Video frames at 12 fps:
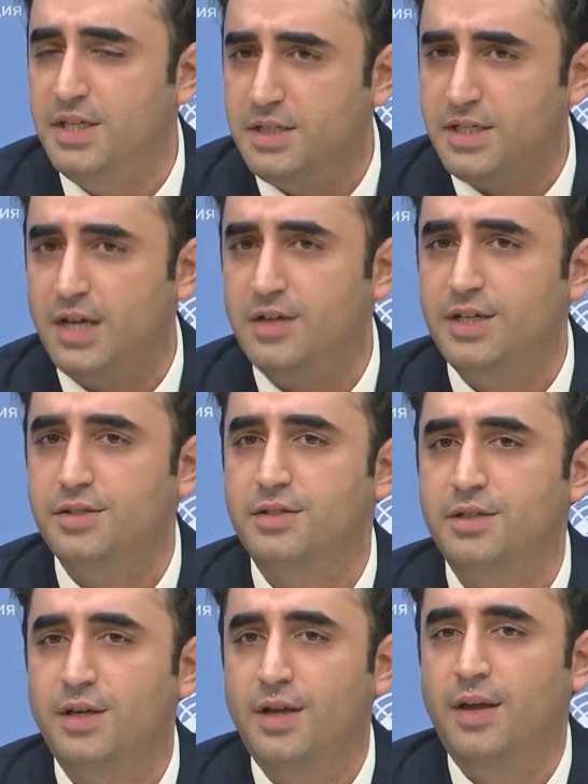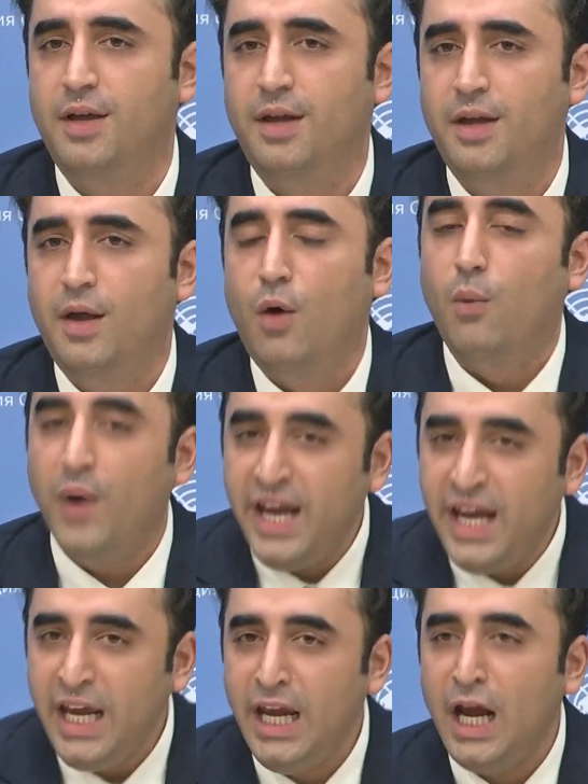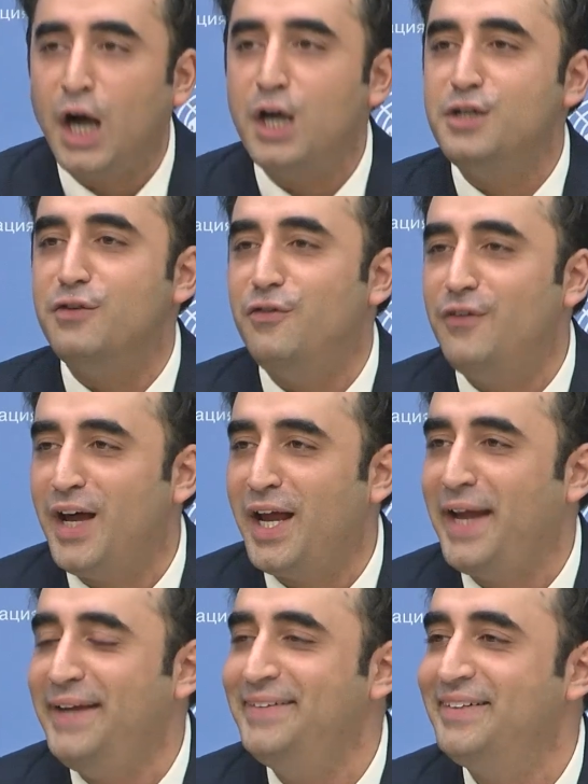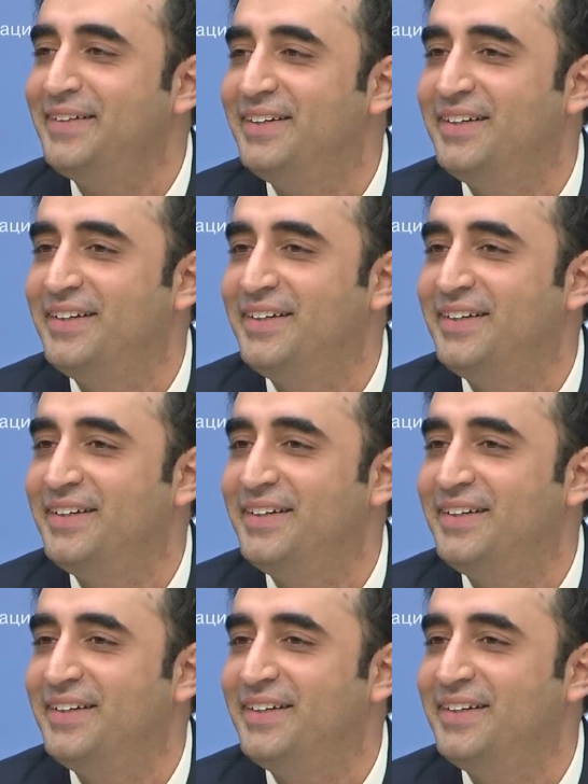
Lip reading: terrorists. We are defined